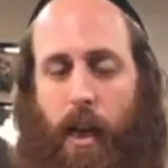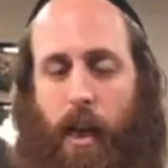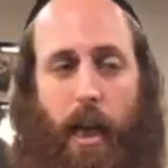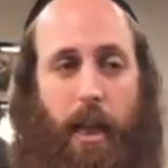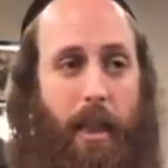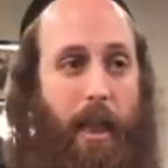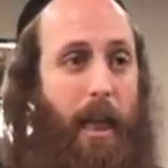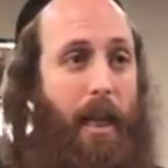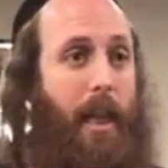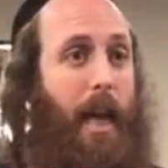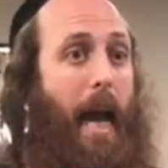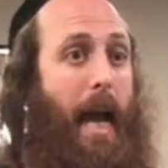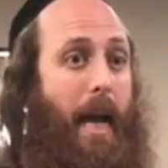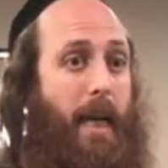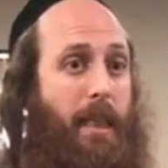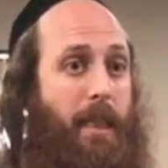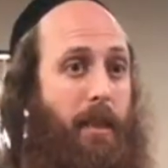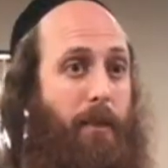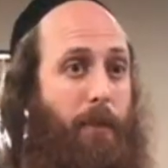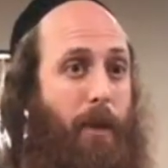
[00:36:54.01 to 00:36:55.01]
And then he
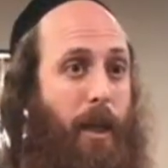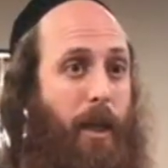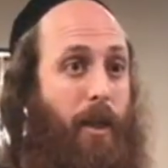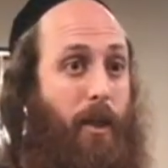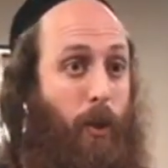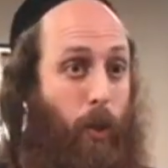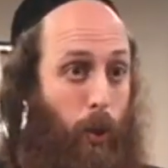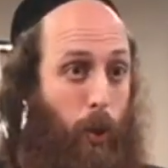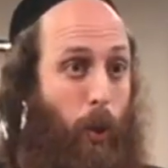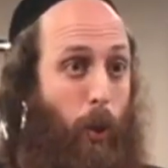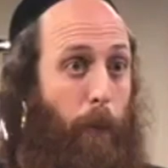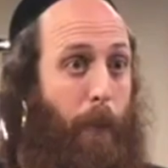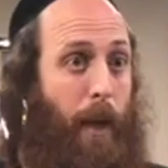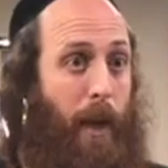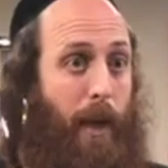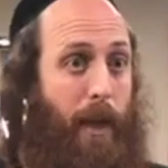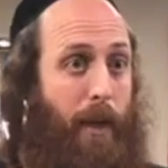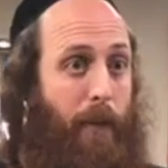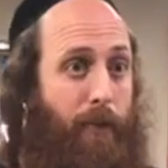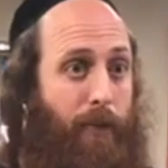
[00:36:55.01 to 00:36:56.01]
asked me, "Do you
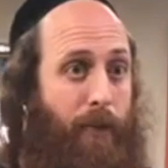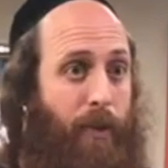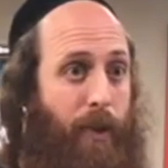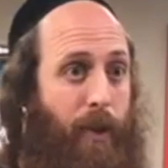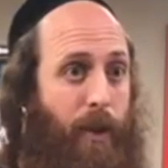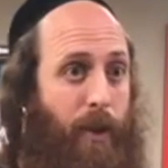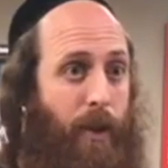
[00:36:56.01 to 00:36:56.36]
believe?"